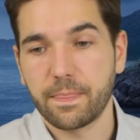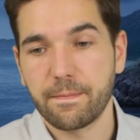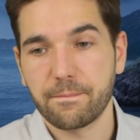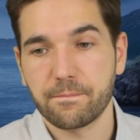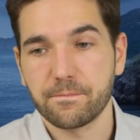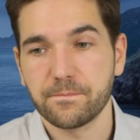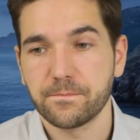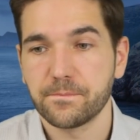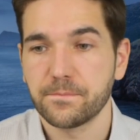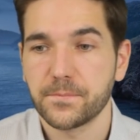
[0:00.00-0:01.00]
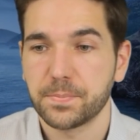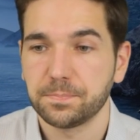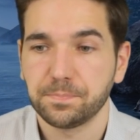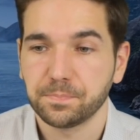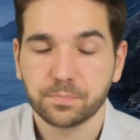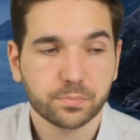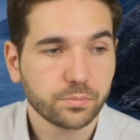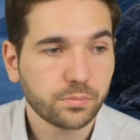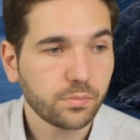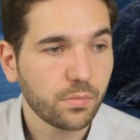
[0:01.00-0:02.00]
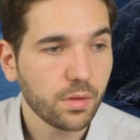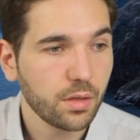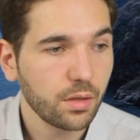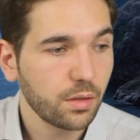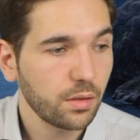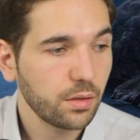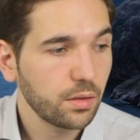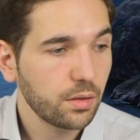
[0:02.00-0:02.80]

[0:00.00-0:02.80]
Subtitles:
Nothing is said.